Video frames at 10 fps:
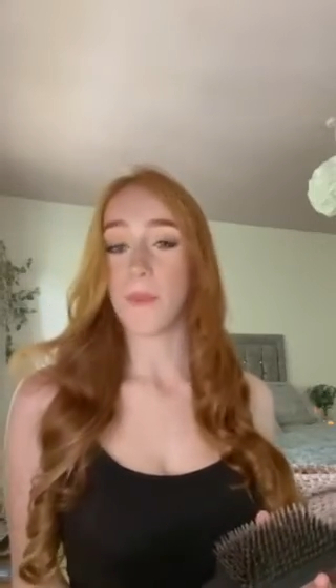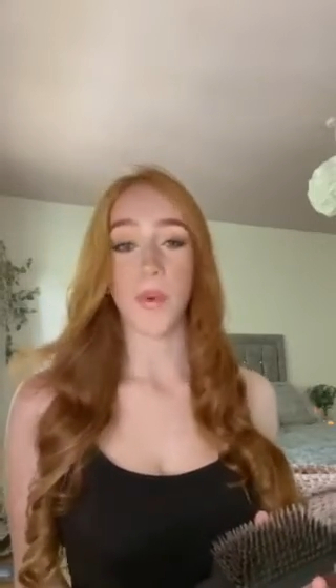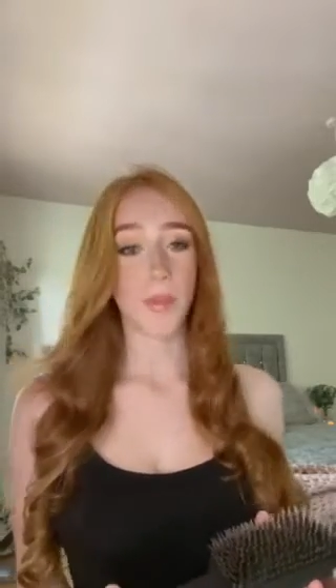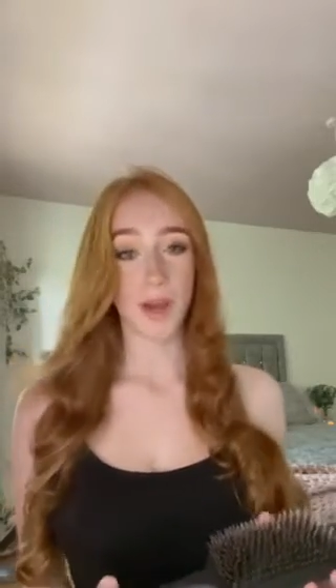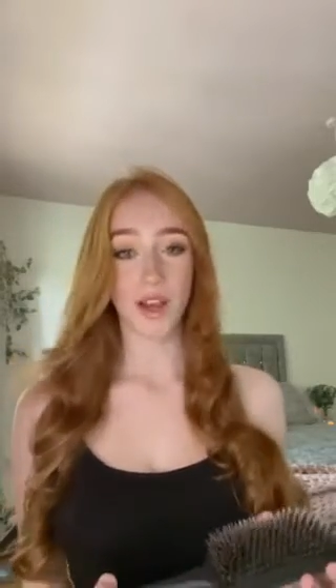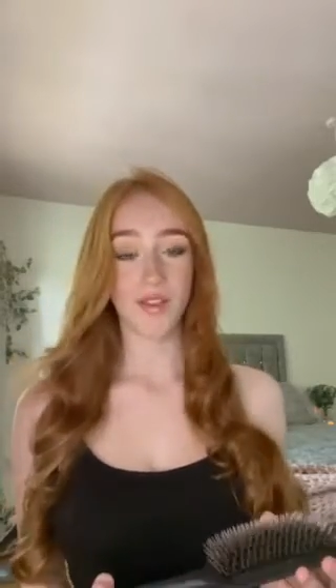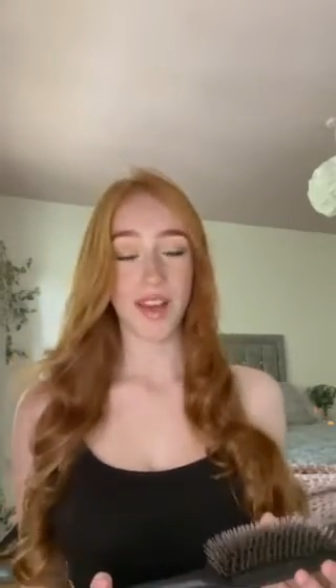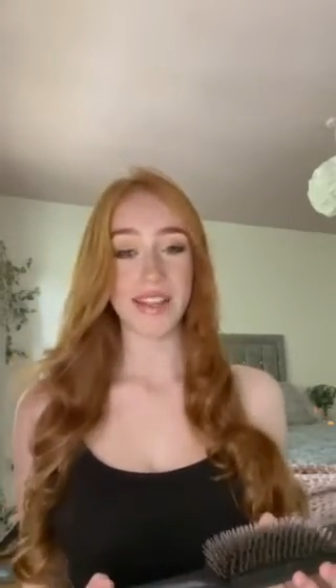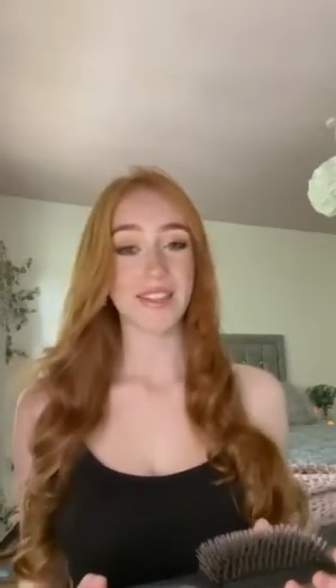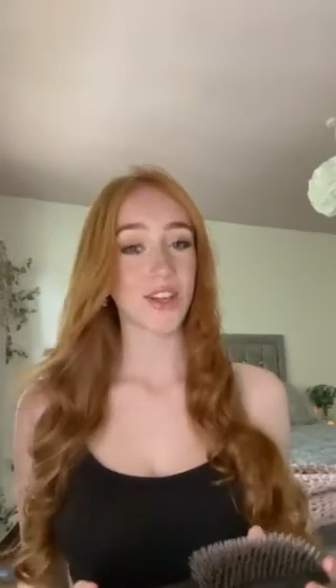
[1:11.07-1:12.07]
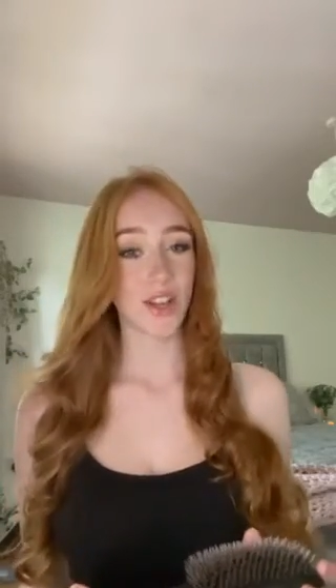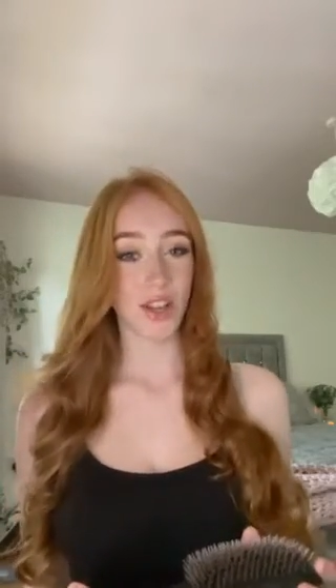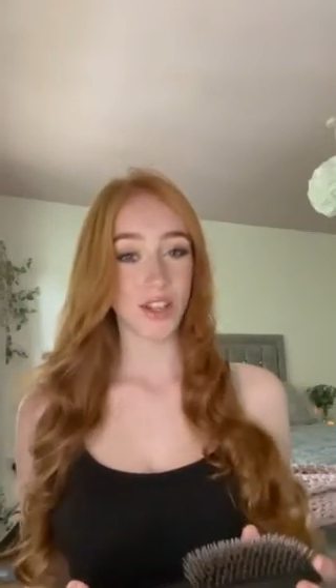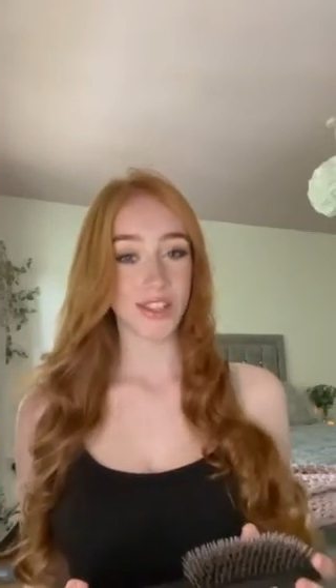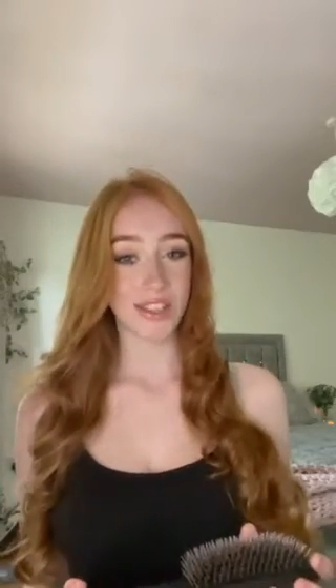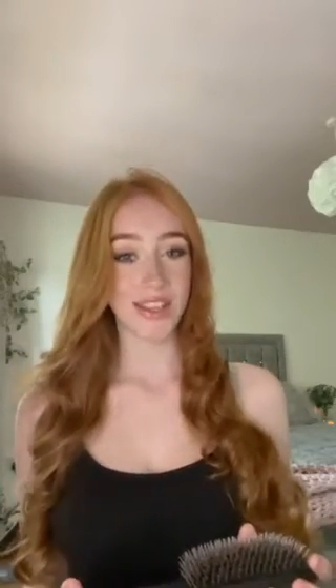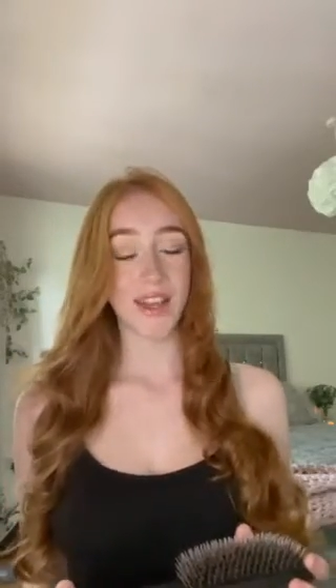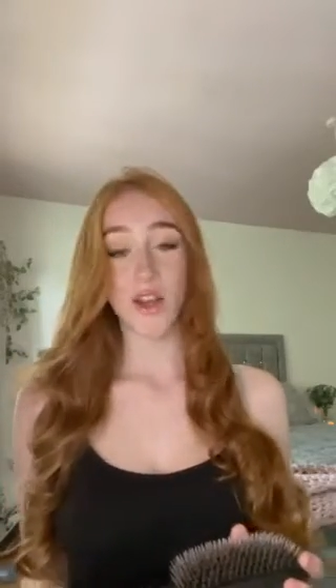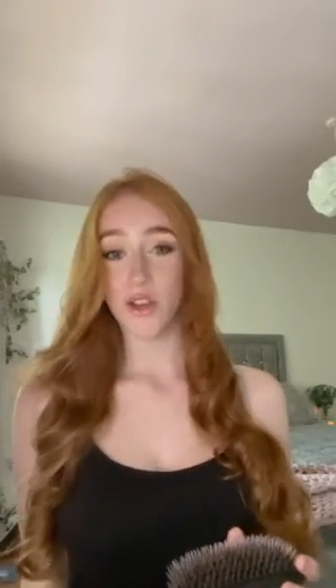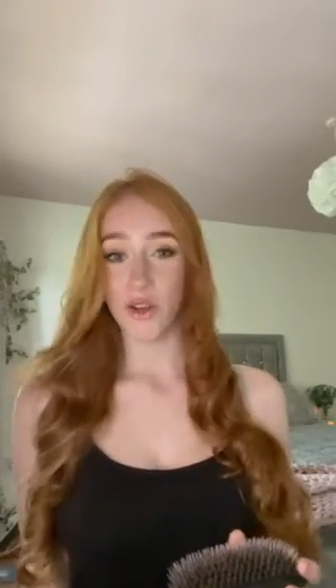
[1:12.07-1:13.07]
but perfect glossy
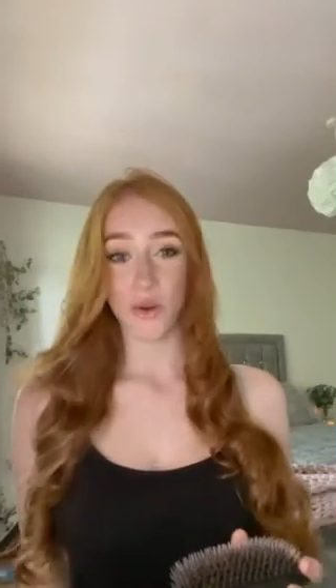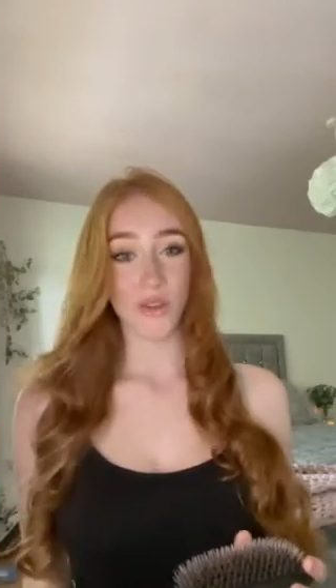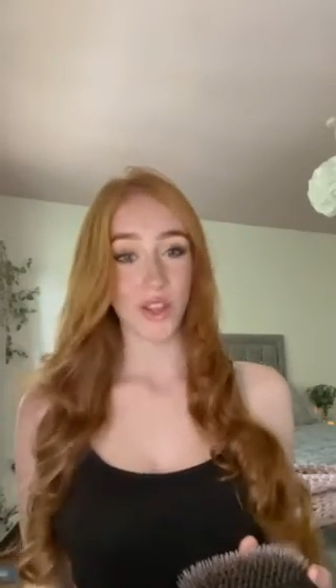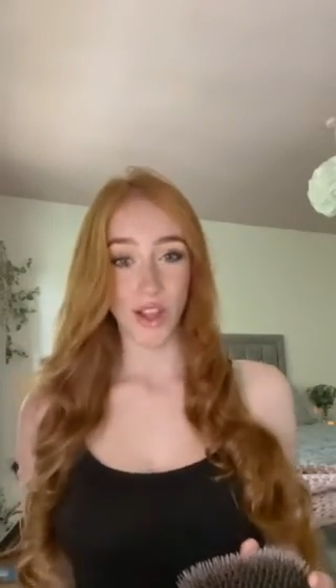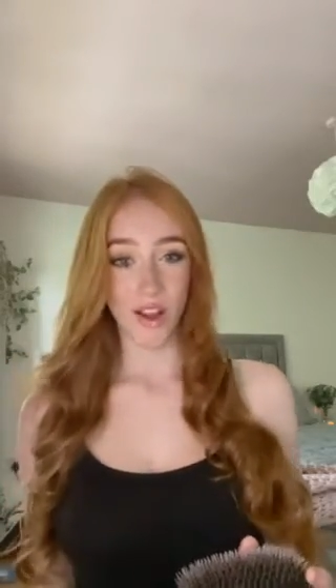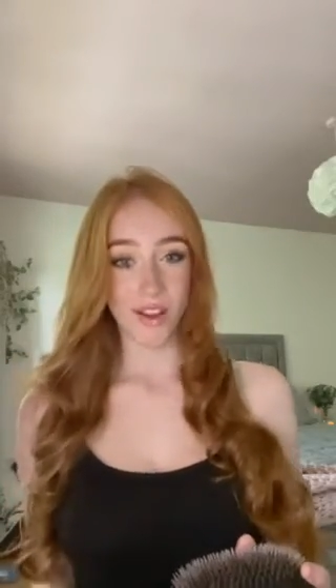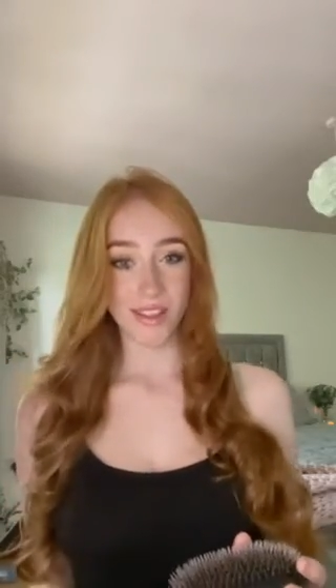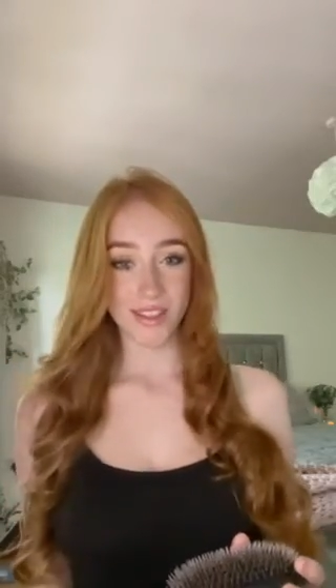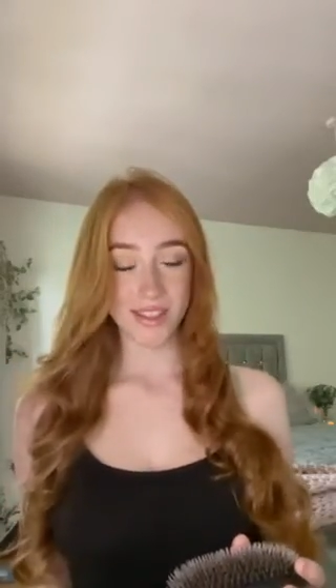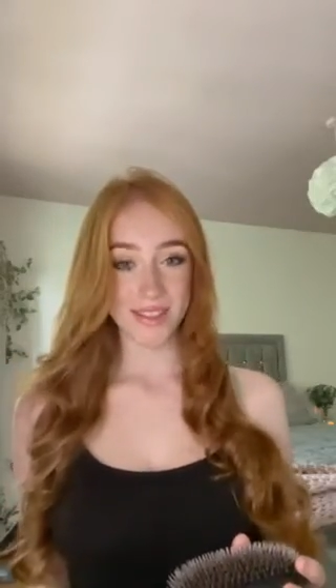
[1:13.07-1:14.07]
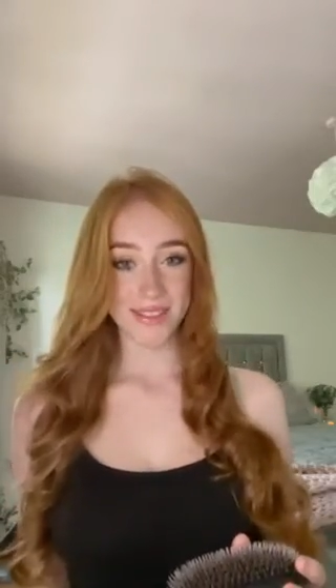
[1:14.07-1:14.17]
golden locks.